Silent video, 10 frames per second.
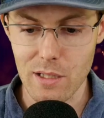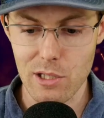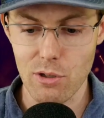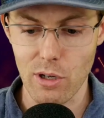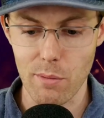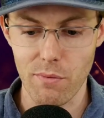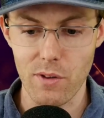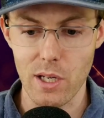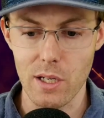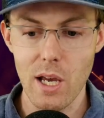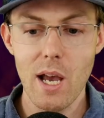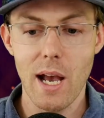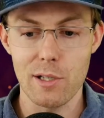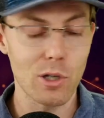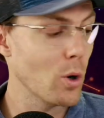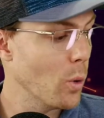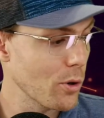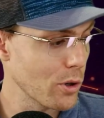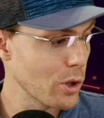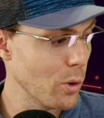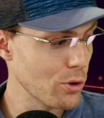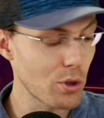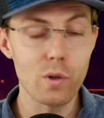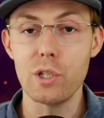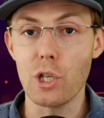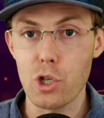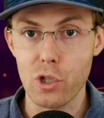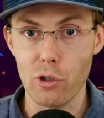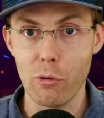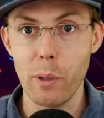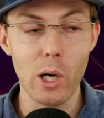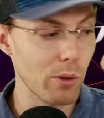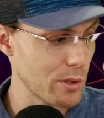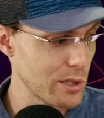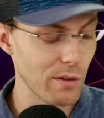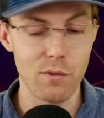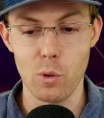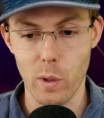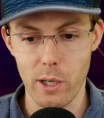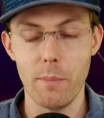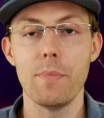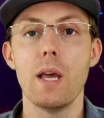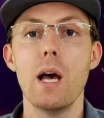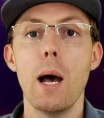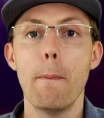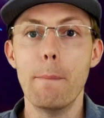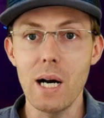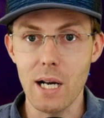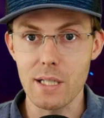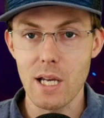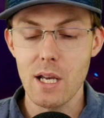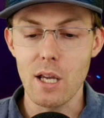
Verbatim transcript: Instagram feed as a quote unquote traditional post, if you will. But